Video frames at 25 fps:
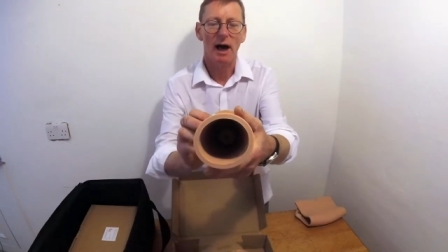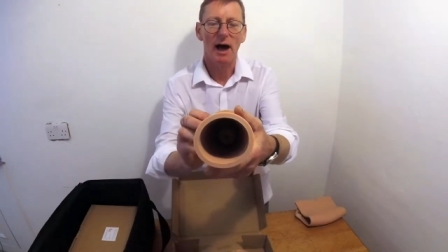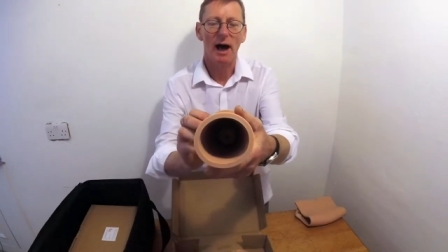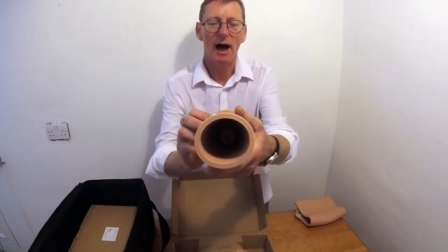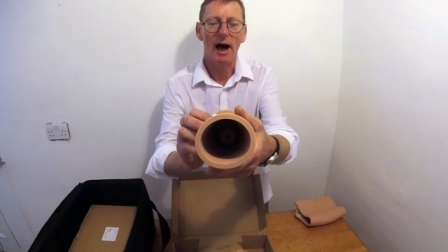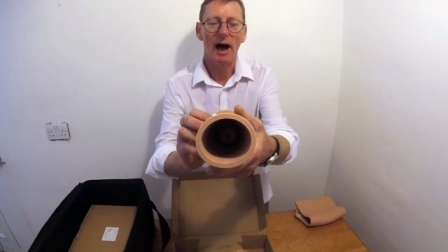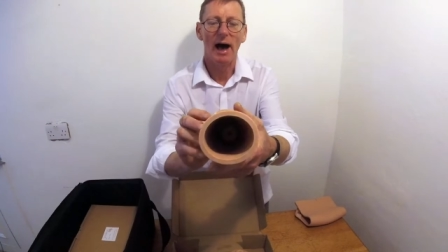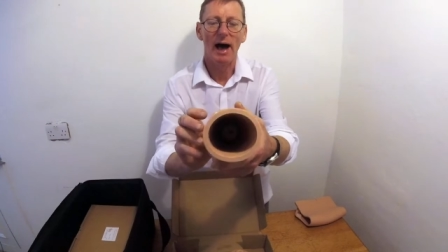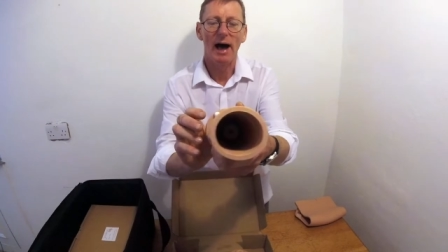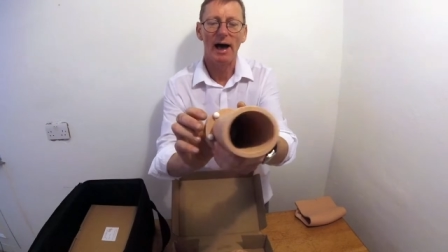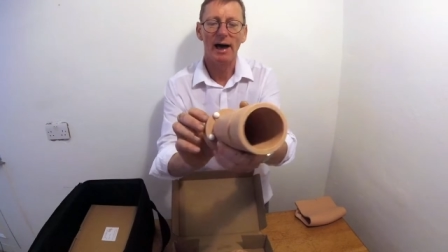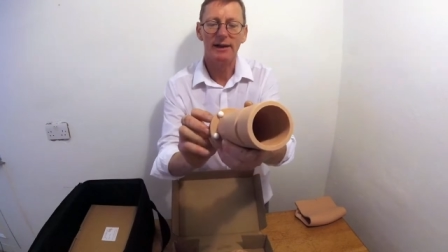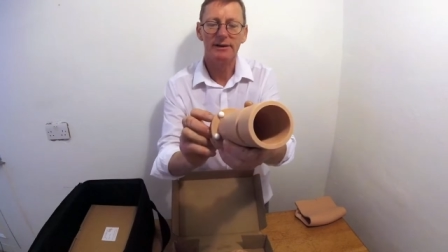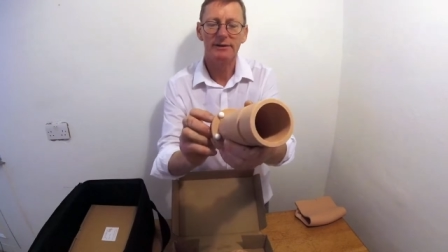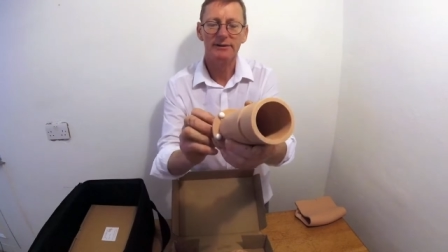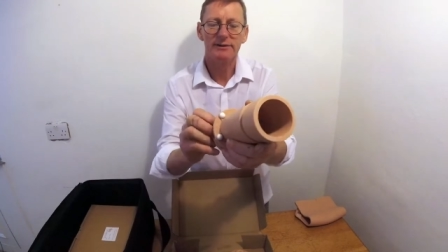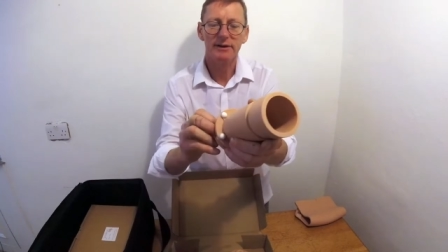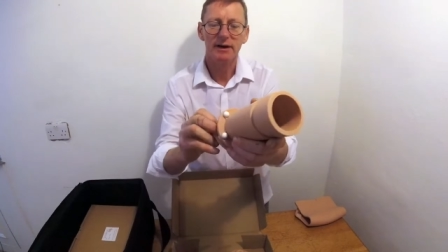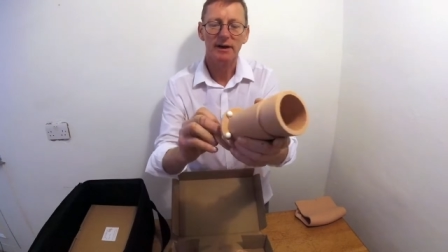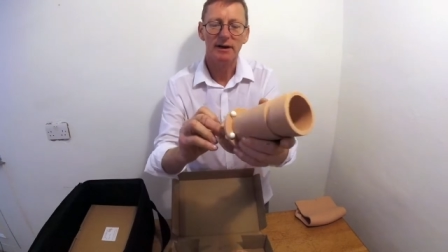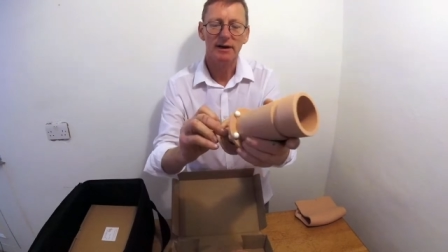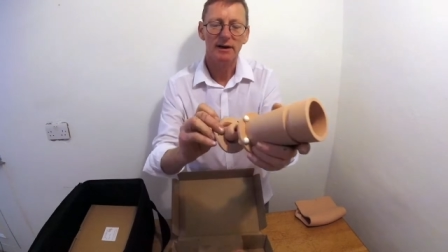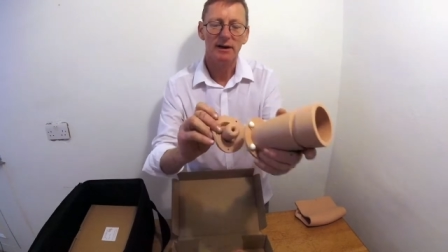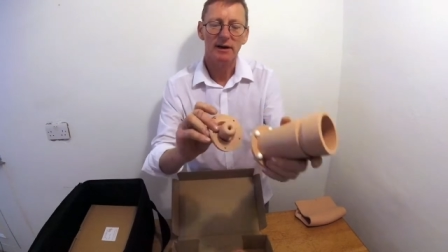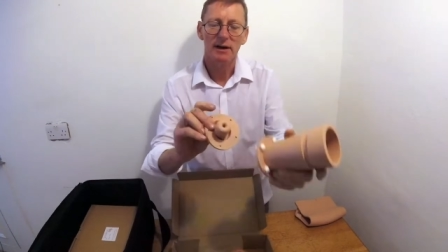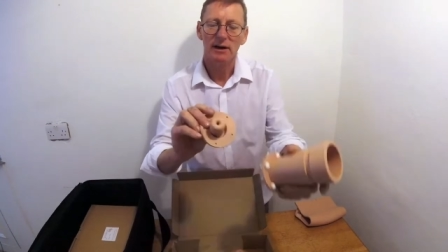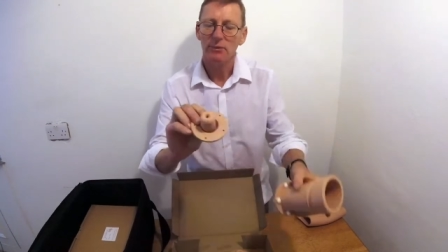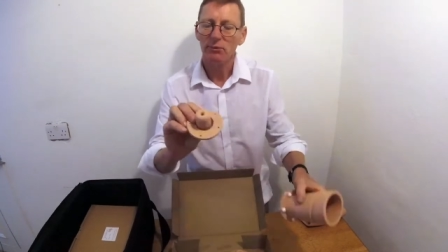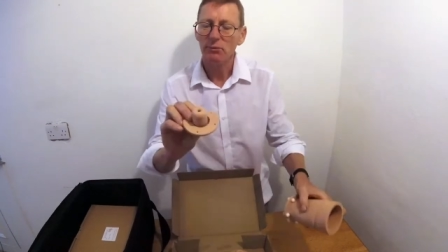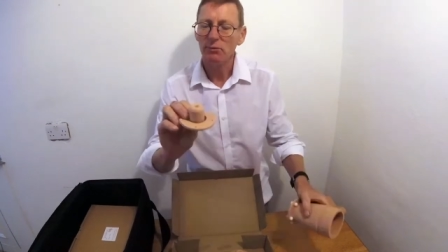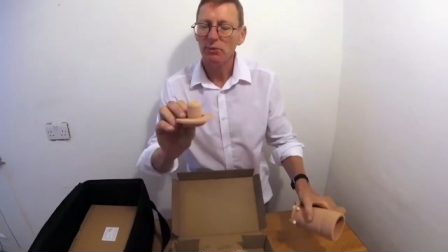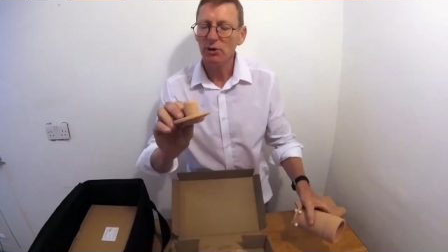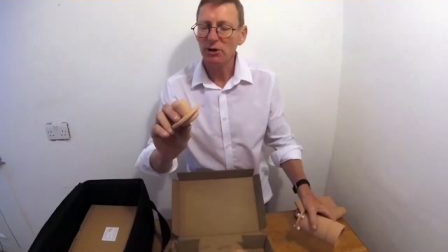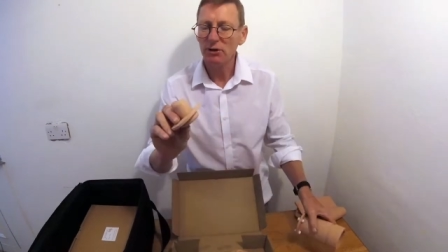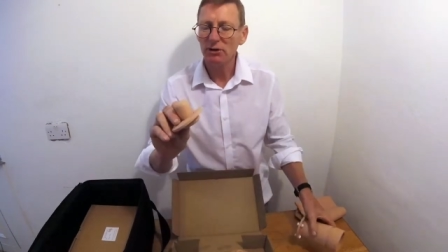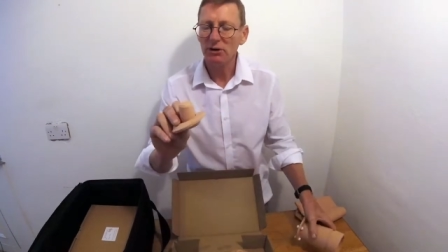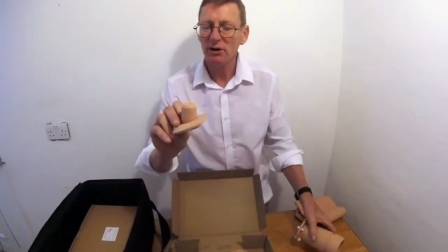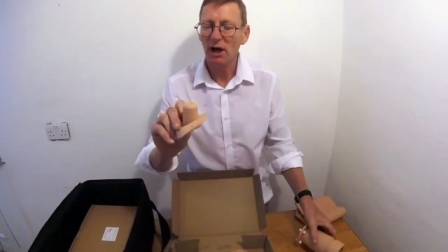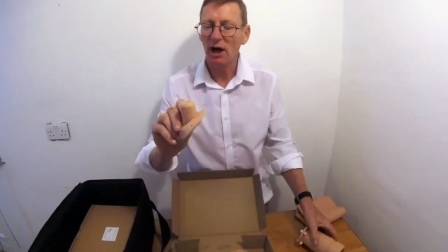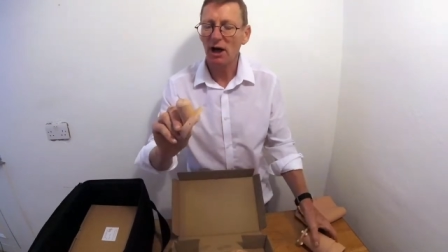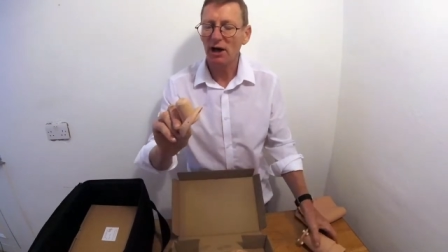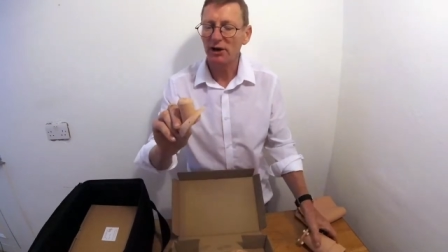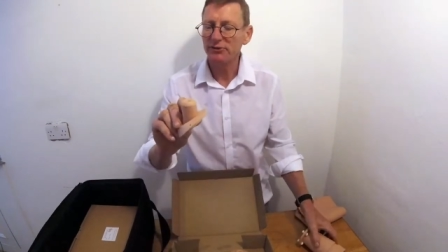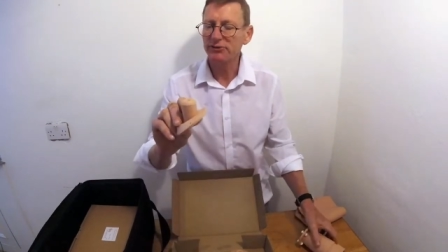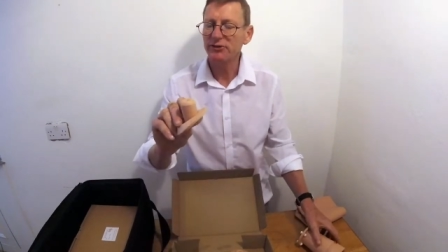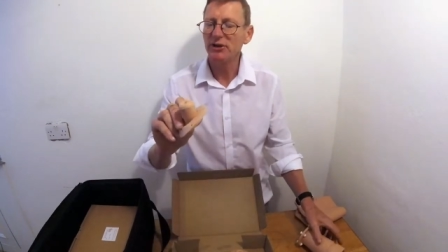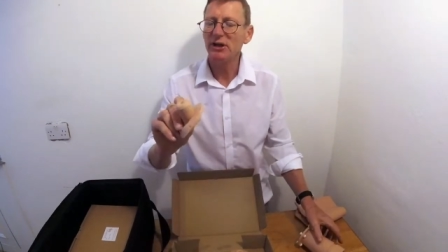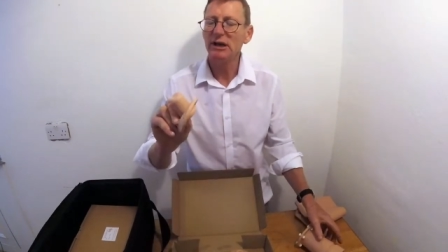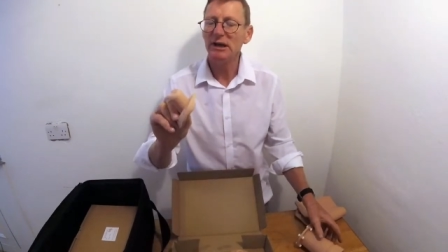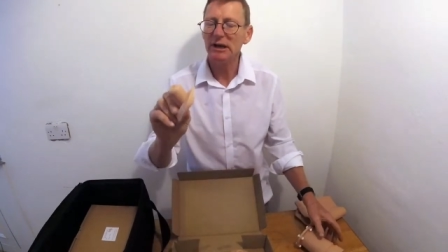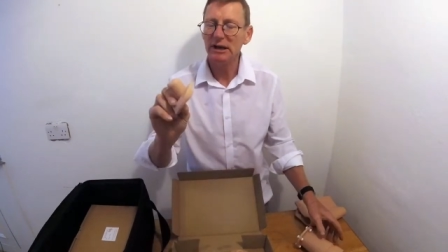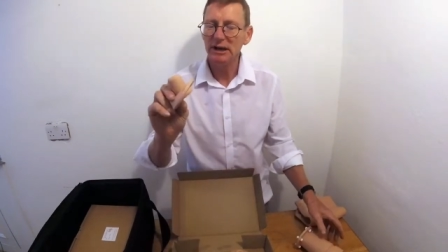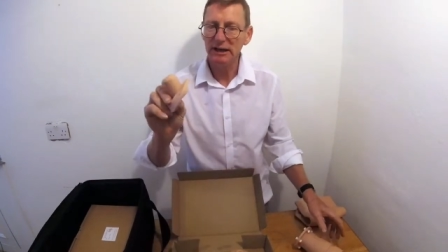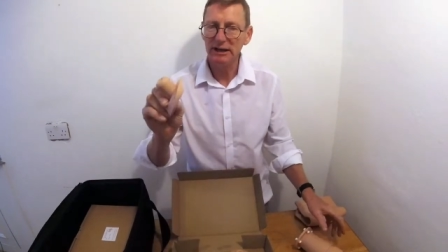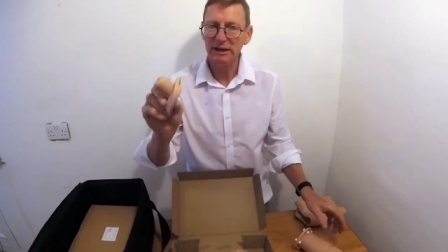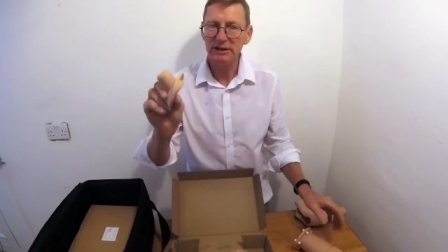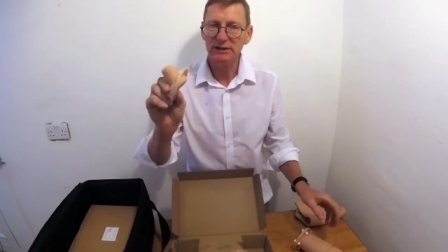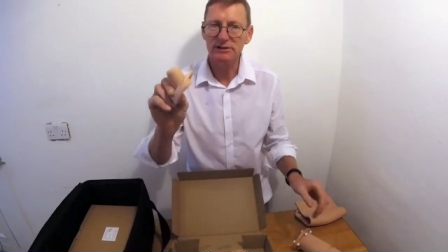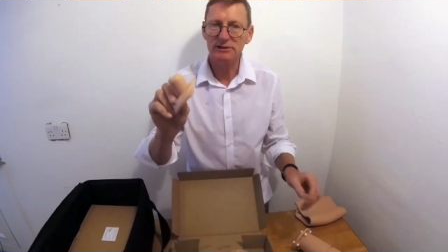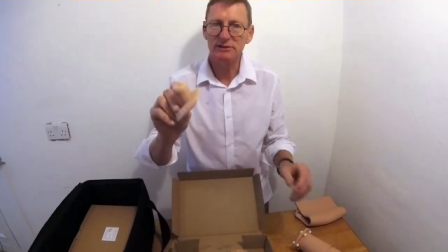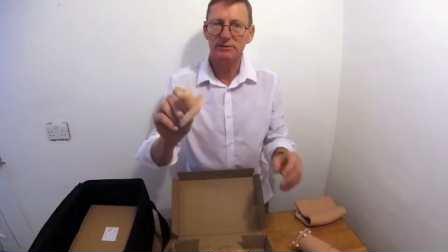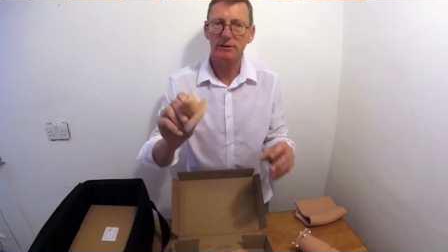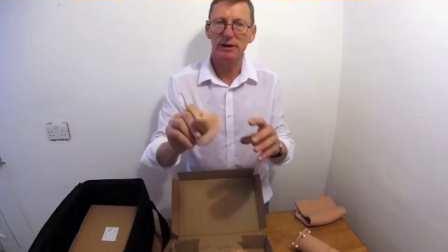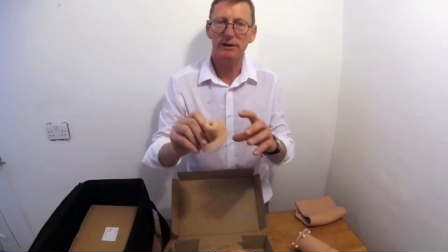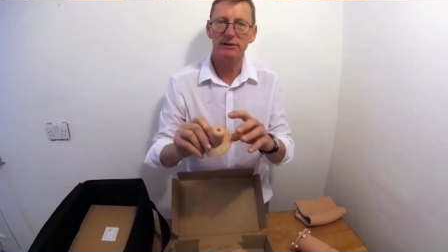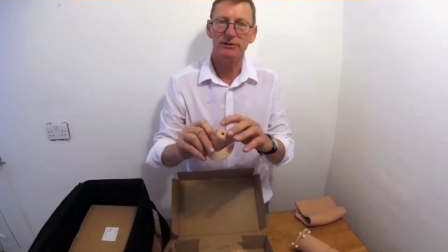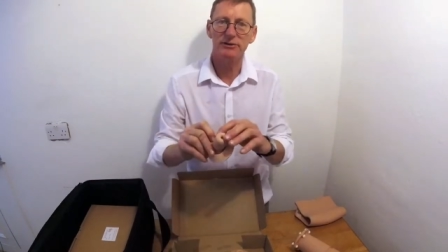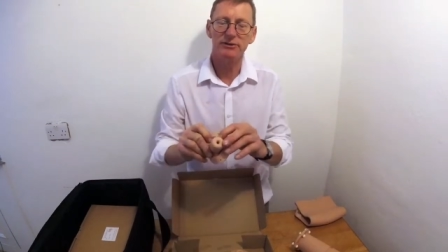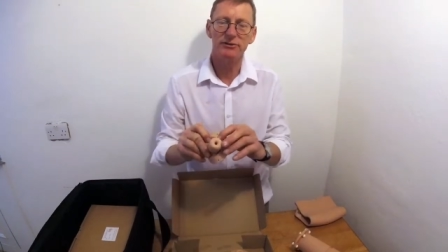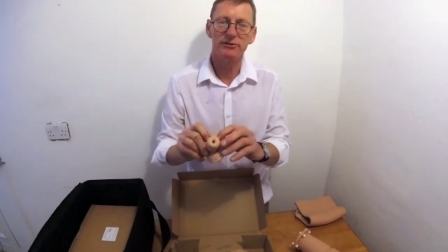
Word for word: and will last at least 20